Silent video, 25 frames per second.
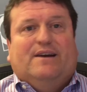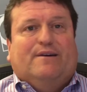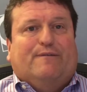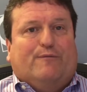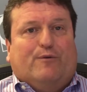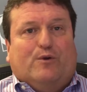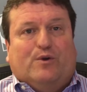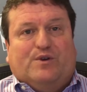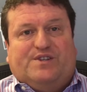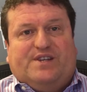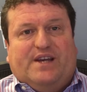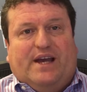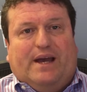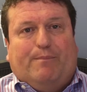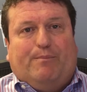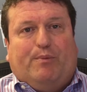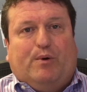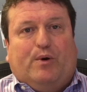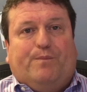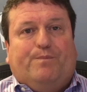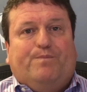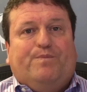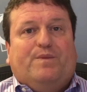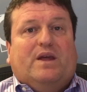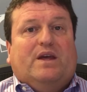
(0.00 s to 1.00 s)
For
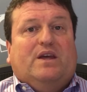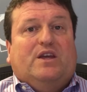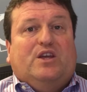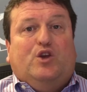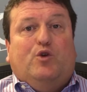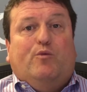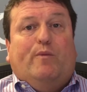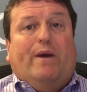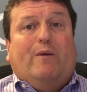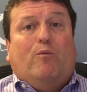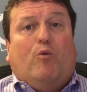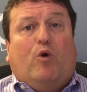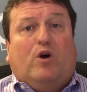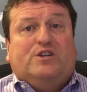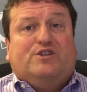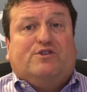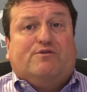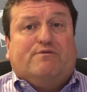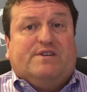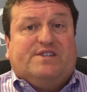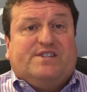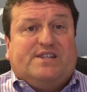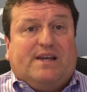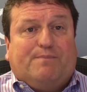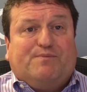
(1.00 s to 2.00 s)
example, you may want
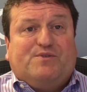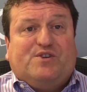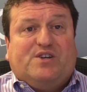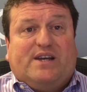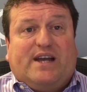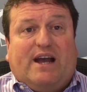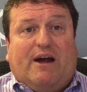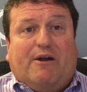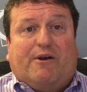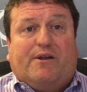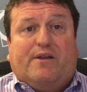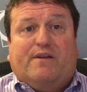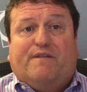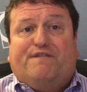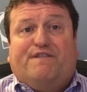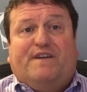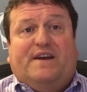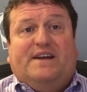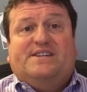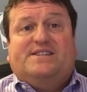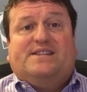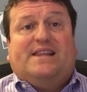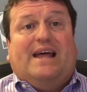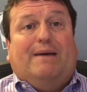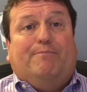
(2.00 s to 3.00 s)
your reception counter to
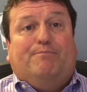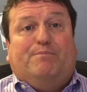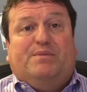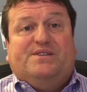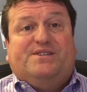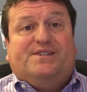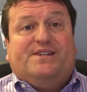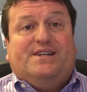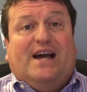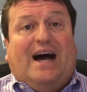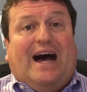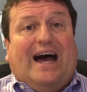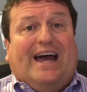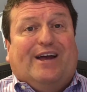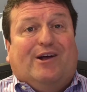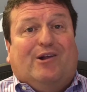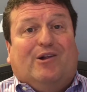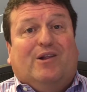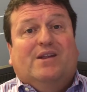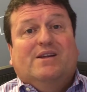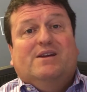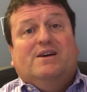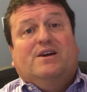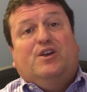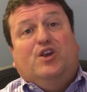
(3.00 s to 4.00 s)
face that busy
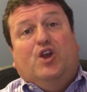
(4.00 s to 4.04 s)
aisle,